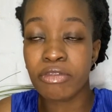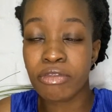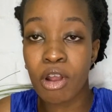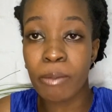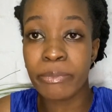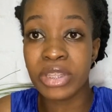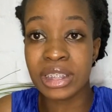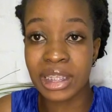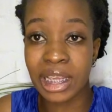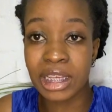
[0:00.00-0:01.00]
from the
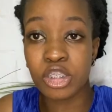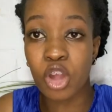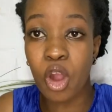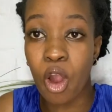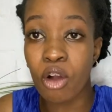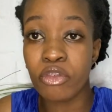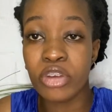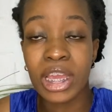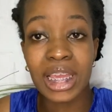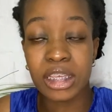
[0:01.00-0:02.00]
date of
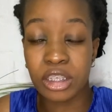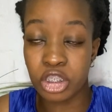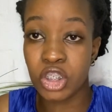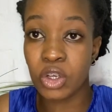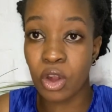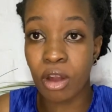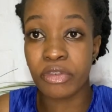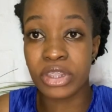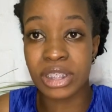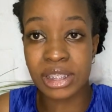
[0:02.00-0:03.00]
issue
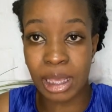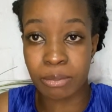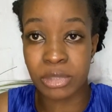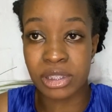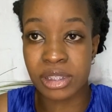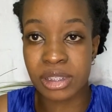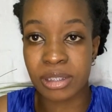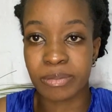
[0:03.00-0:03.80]
of the summons.